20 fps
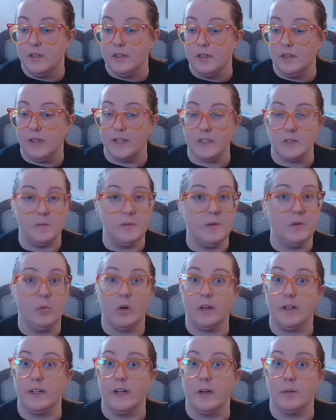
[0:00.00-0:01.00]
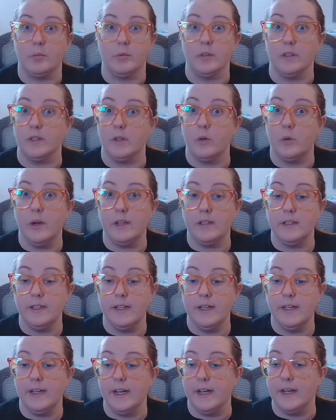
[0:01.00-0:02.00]
lets me work it up really
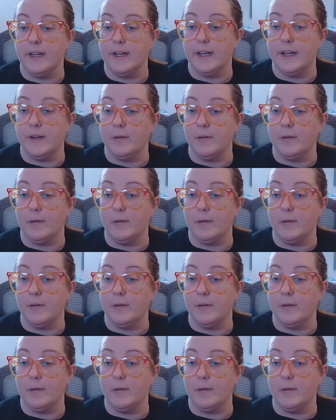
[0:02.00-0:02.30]
quickly and I